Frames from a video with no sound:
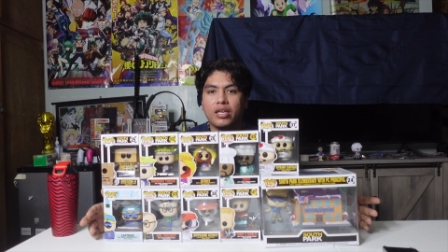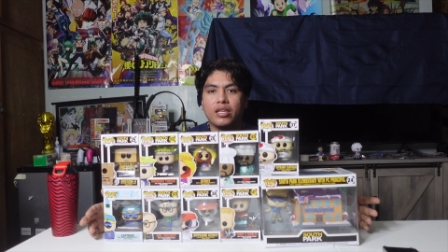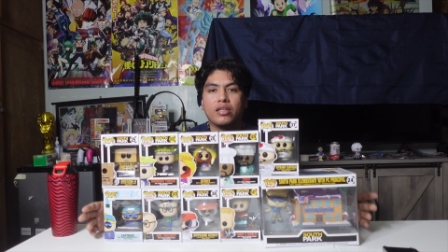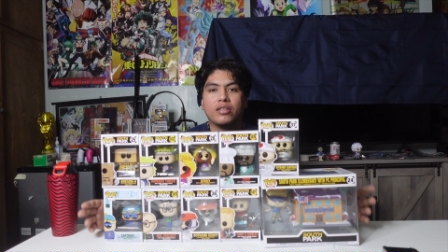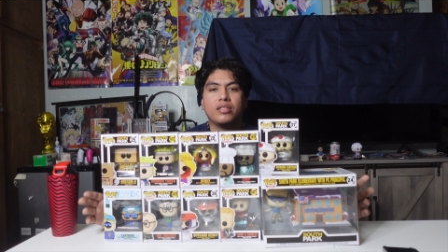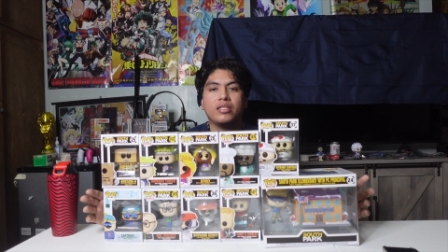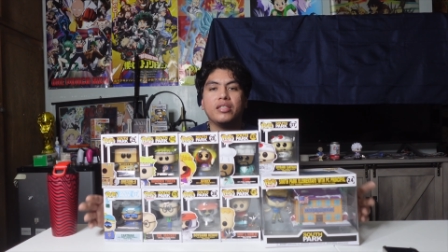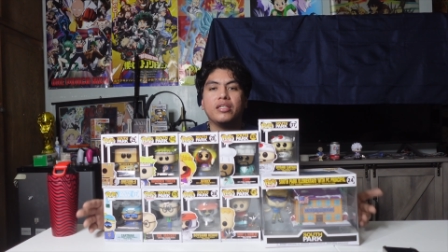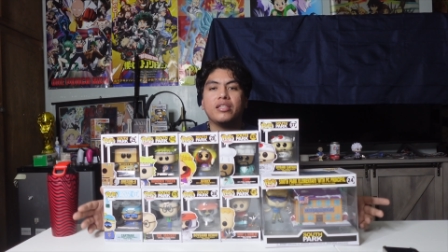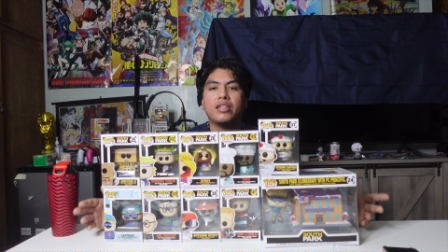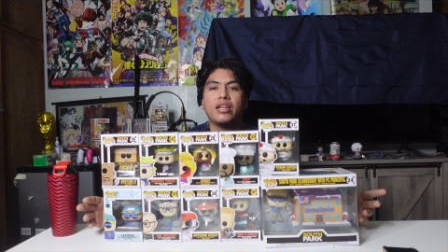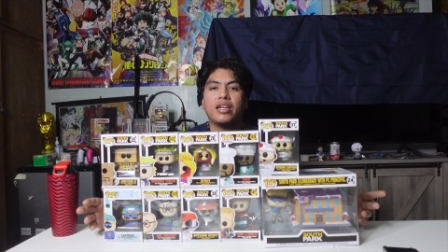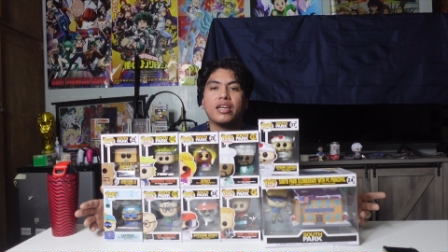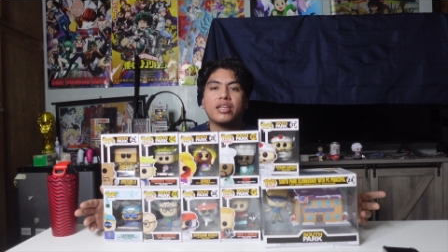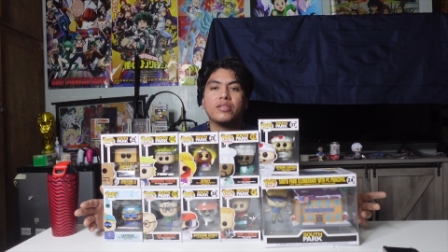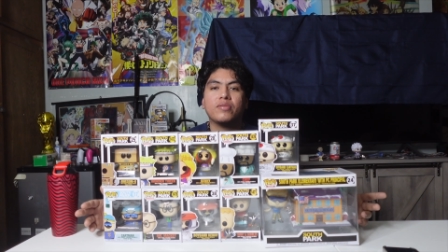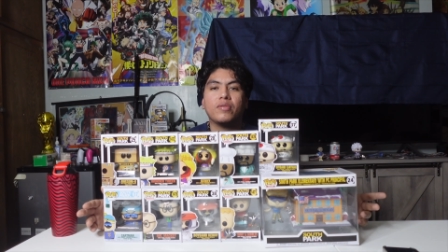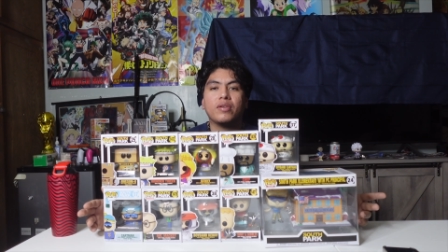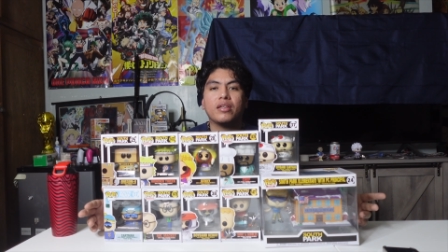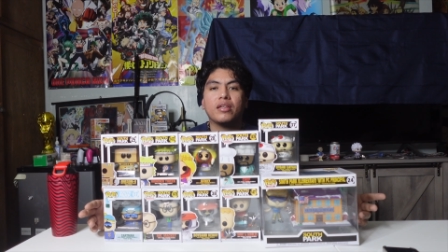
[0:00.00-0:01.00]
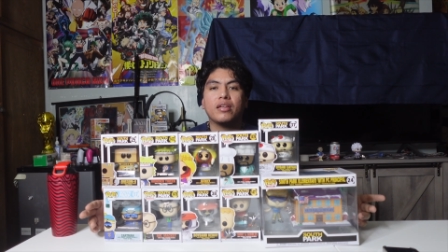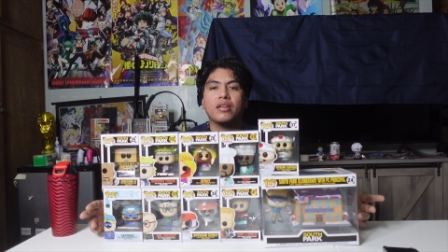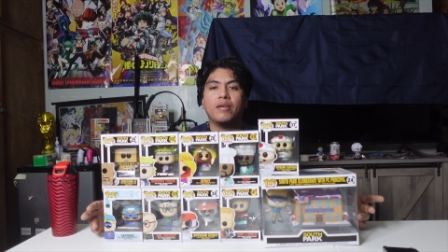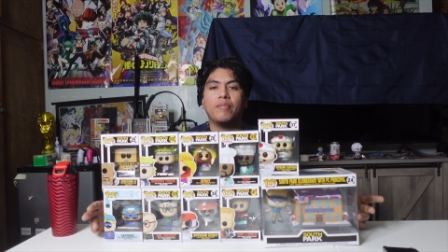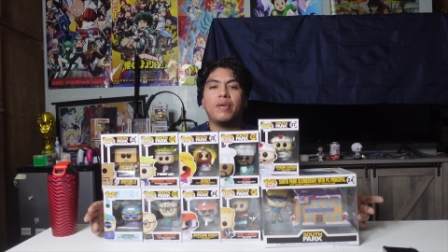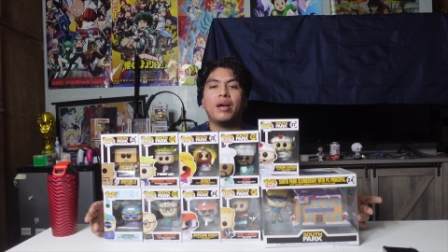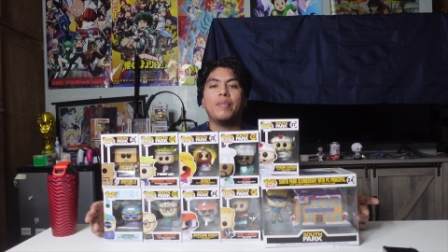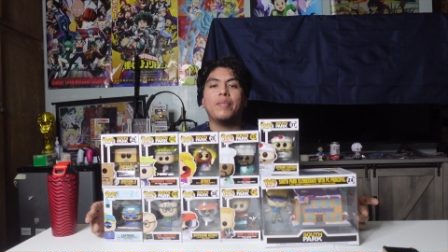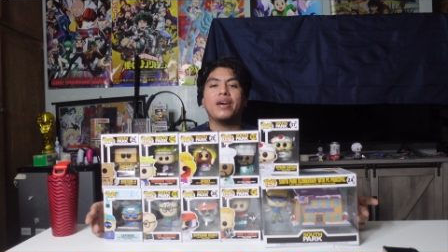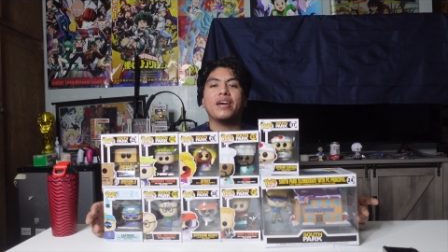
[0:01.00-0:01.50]
and I'll see you in the next one.
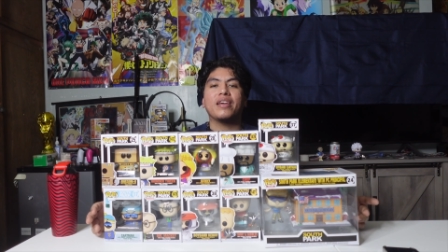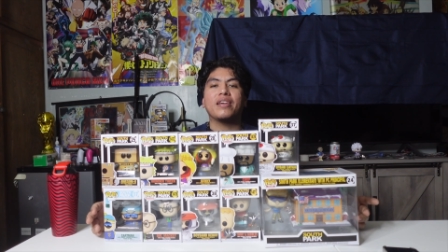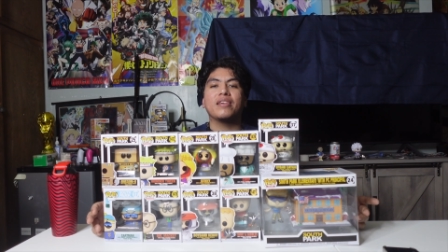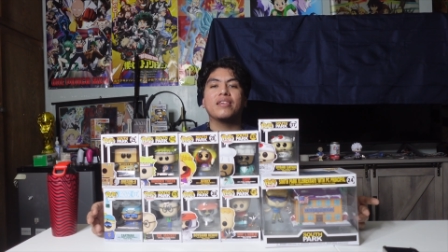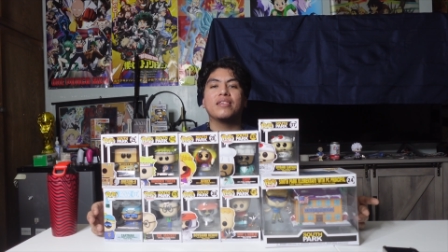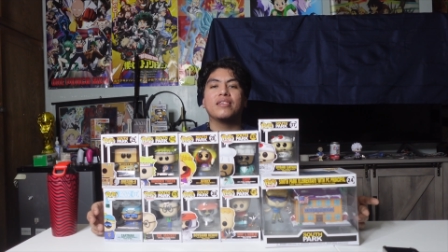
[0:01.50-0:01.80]
Bye bye.